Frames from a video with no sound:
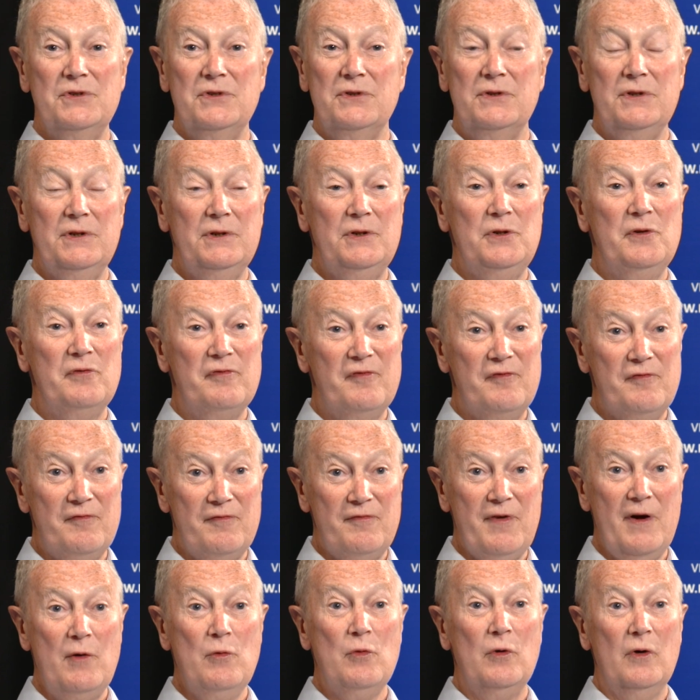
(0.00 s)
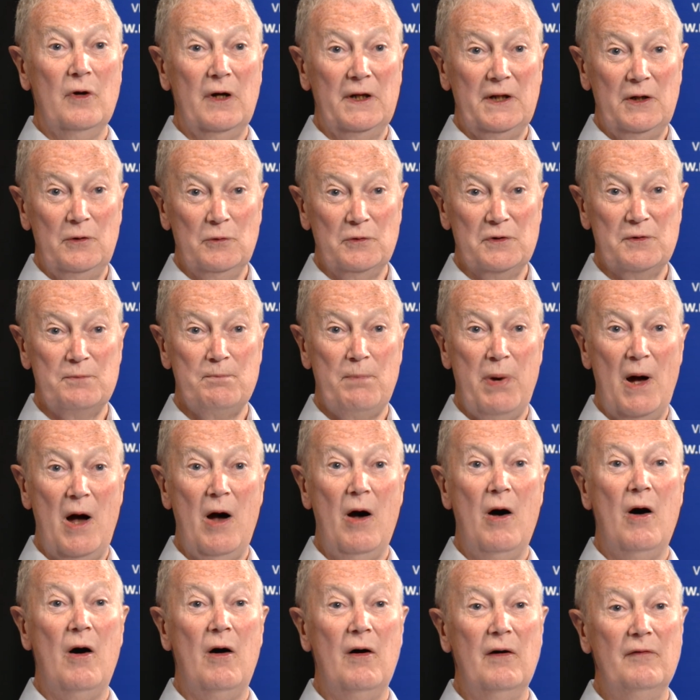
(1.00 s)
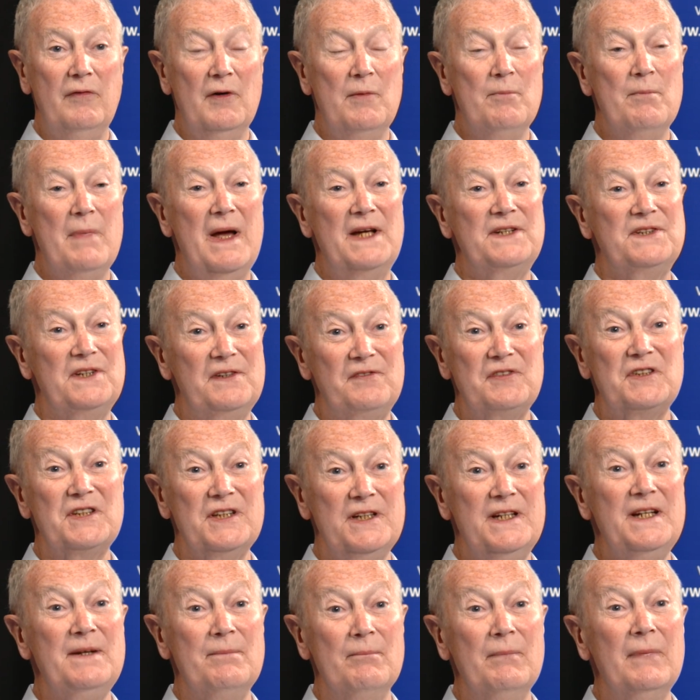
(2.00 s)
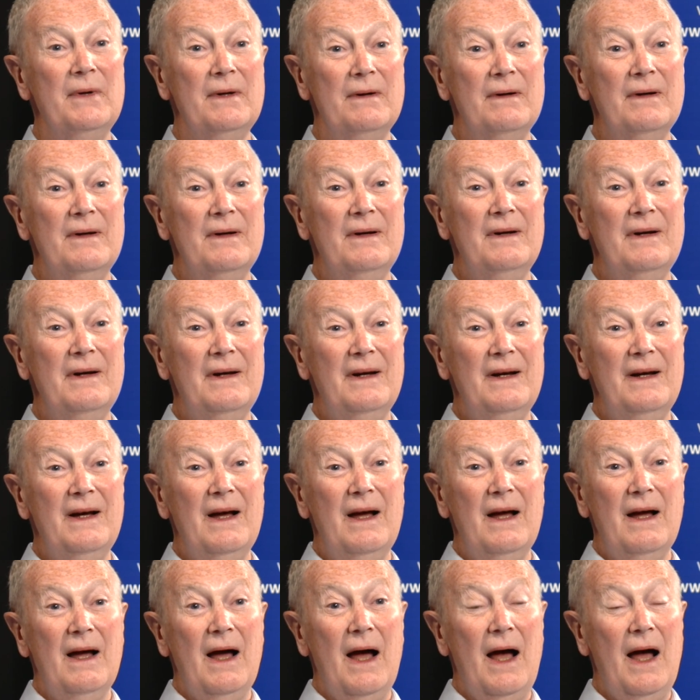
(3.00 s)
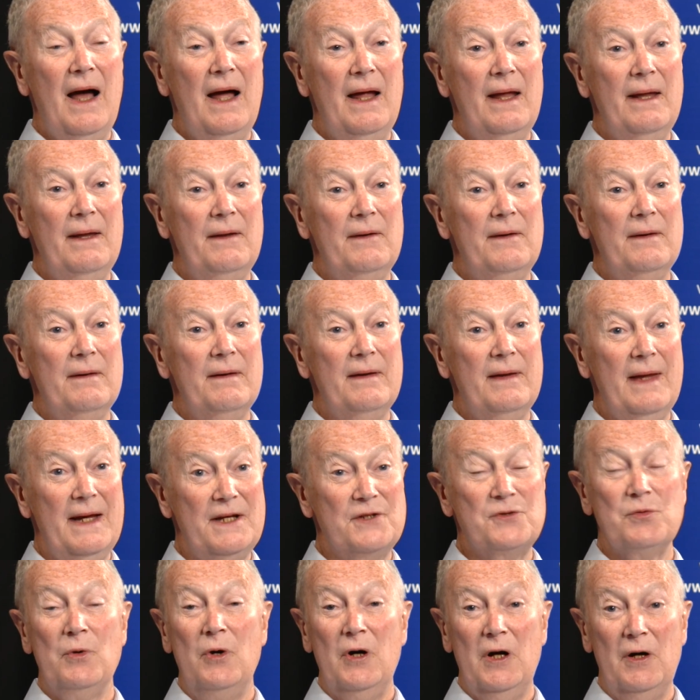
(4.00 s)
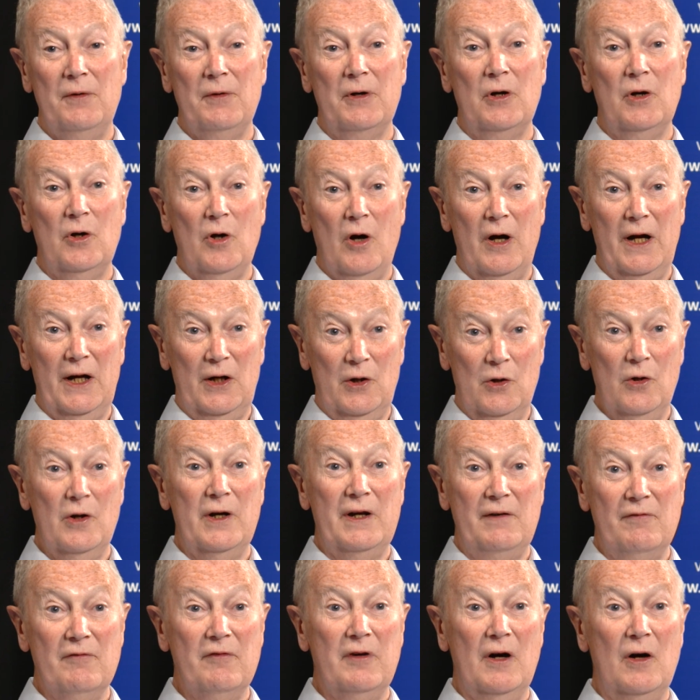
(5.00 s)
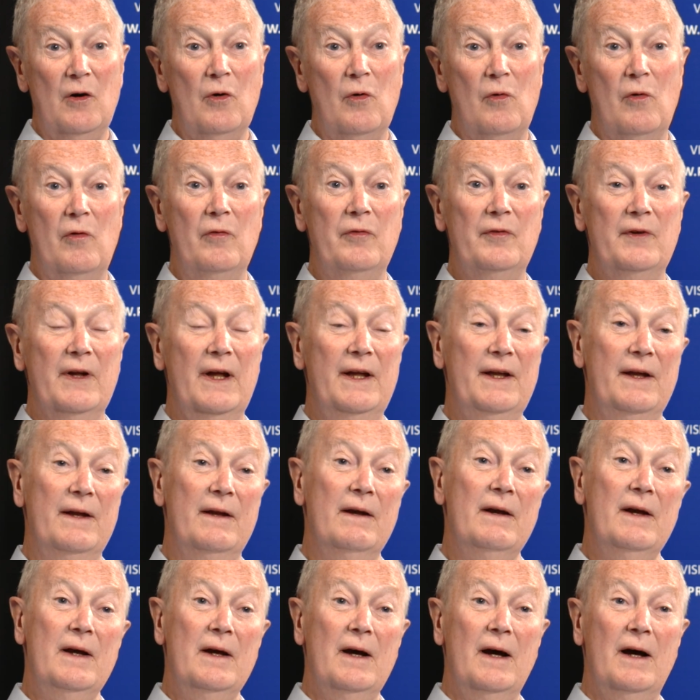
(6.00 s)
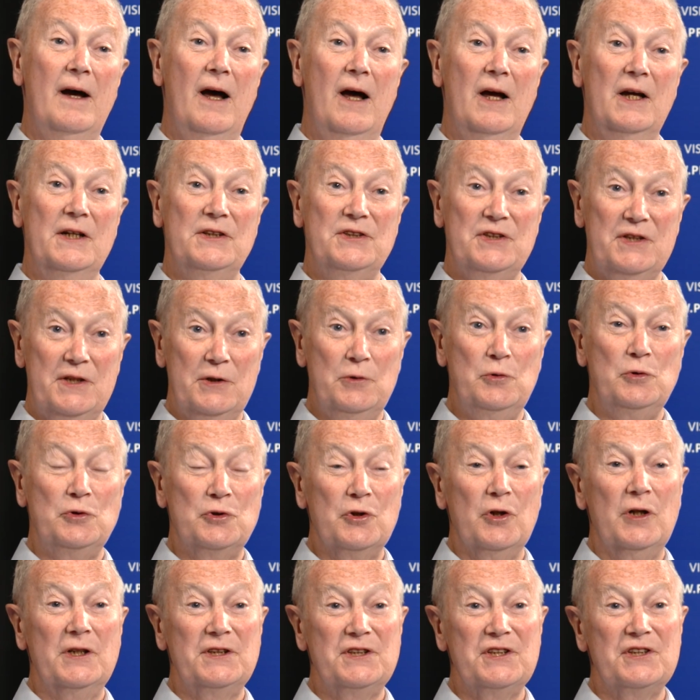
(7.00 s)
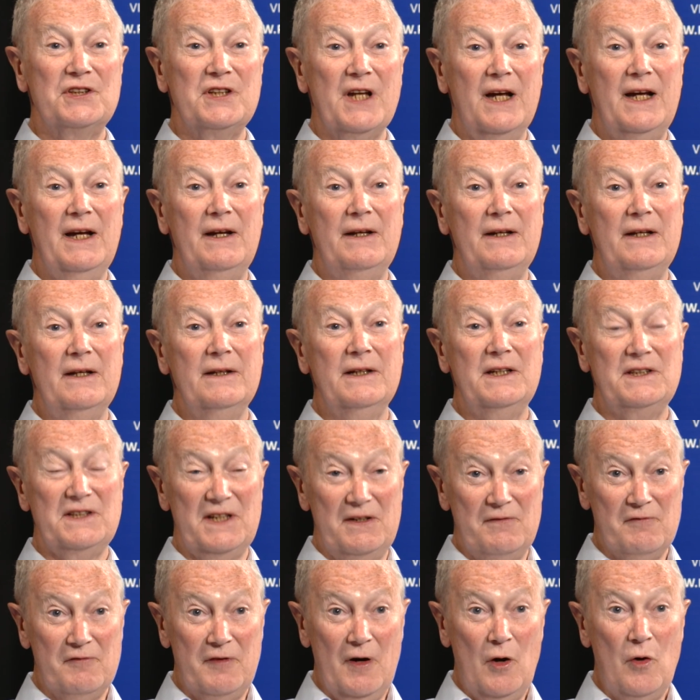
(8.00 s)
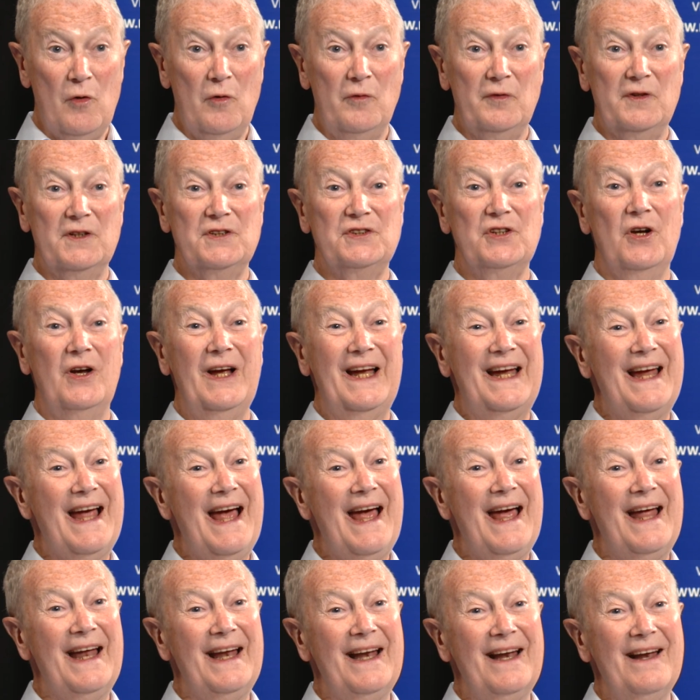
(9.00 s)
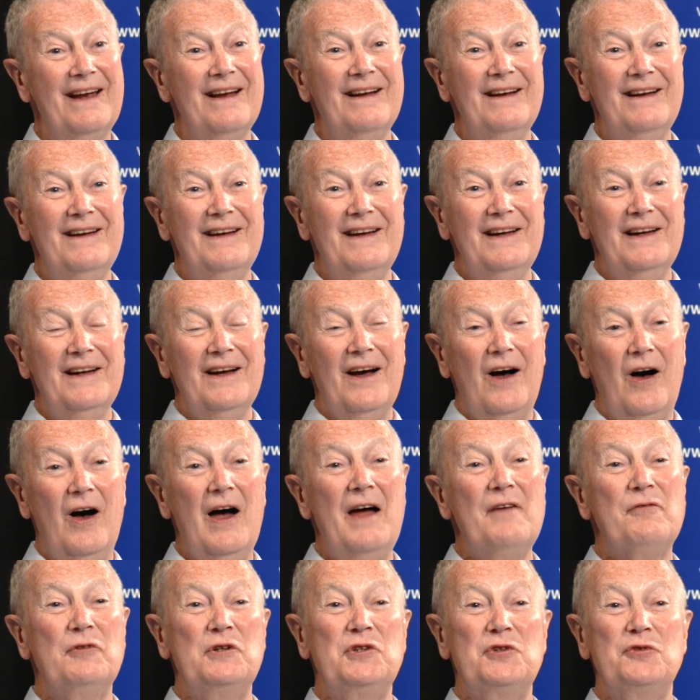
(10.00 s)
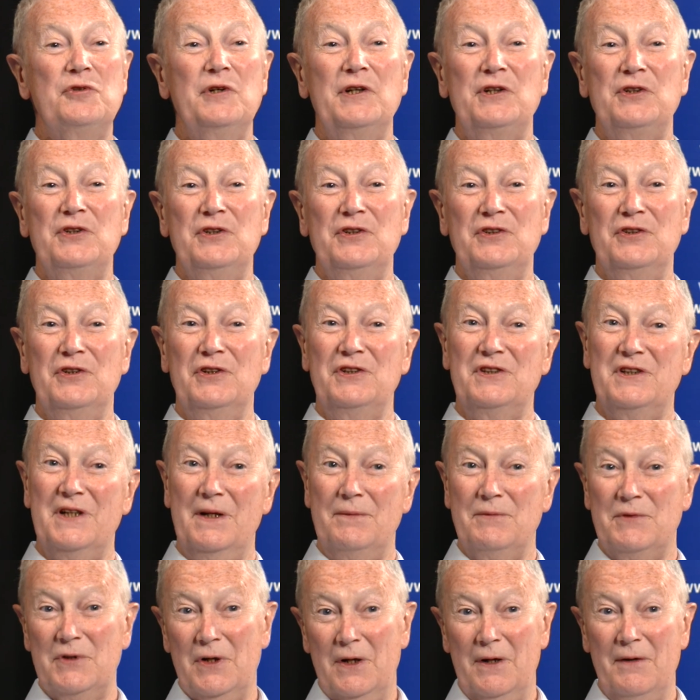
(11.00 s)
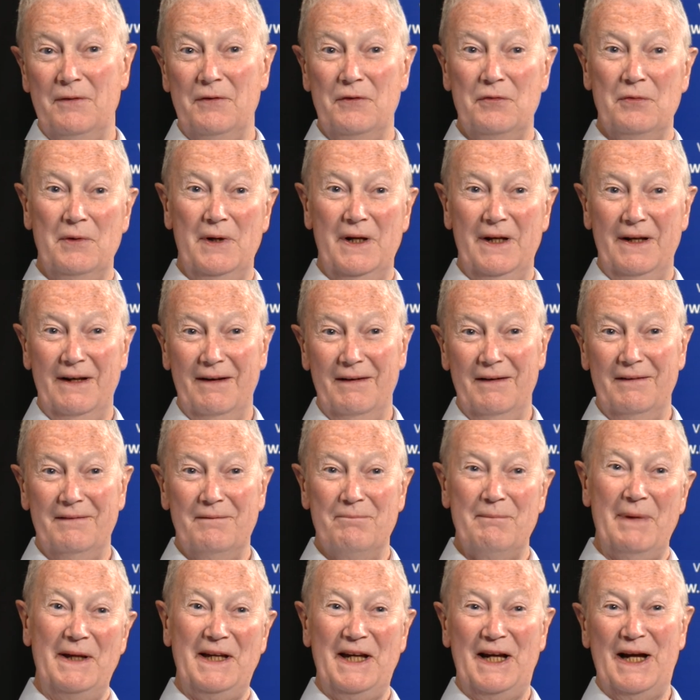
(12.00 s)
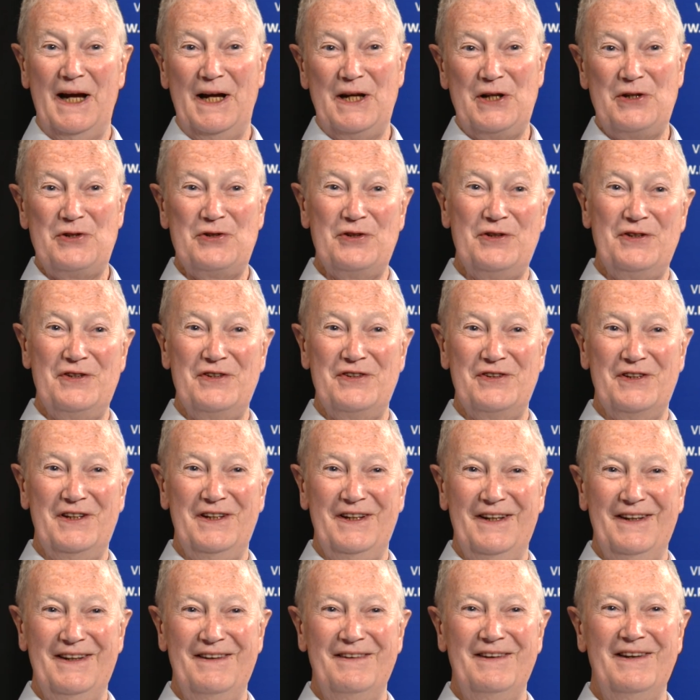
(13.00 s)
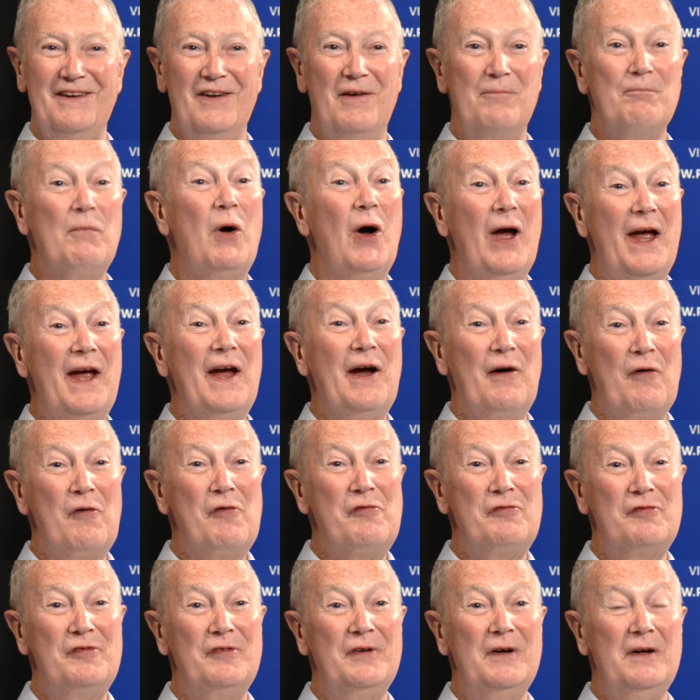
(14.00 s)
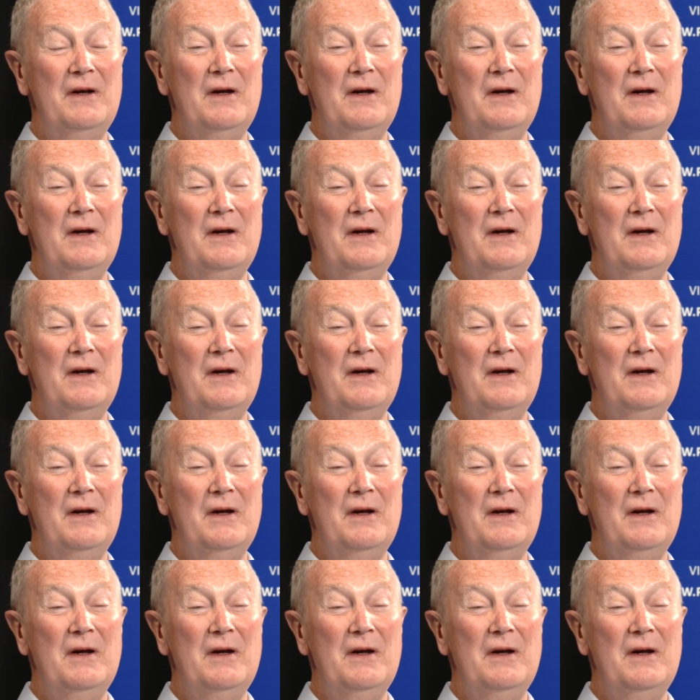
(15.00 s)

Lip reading: you felt like you was part of a massive team. And that's why I got involved, and I still try to stay as involved as I can. I have restrictions on sometimes when medications and my health,